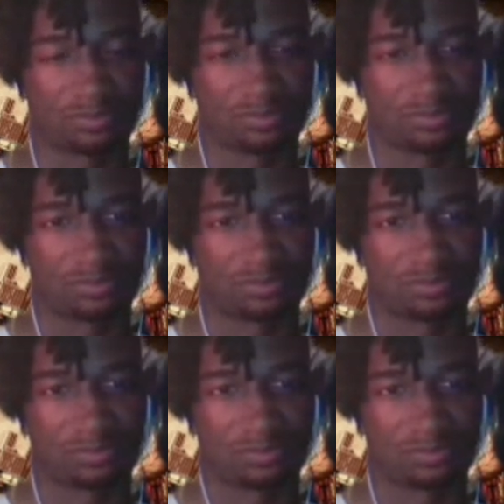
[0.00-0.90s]

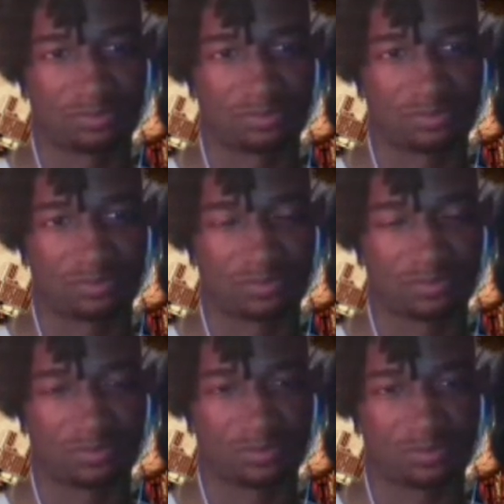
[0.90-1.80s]

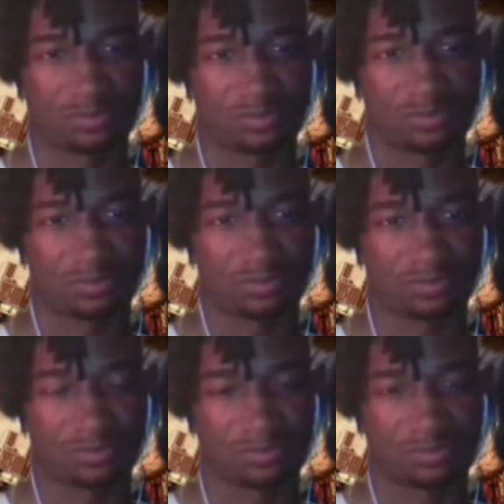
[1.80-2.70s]

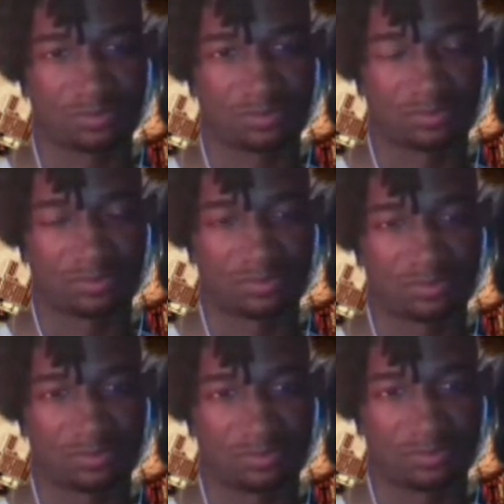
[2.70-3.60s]

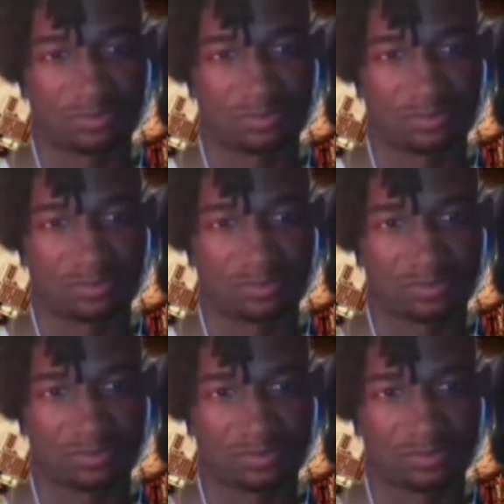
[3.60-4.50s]
The person shown says nothing.